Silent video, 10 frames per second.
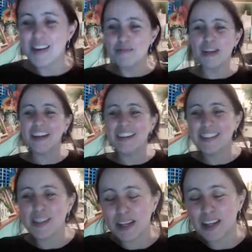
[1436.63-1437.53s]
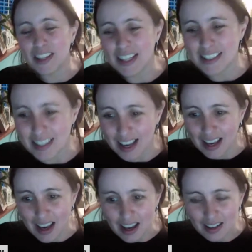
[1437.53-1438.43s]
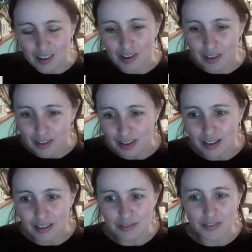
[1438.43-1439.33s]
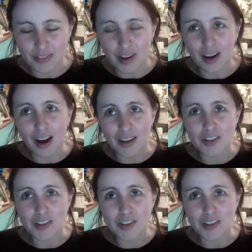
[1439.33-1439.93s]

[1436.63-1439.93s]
but to be honest, a lot of, I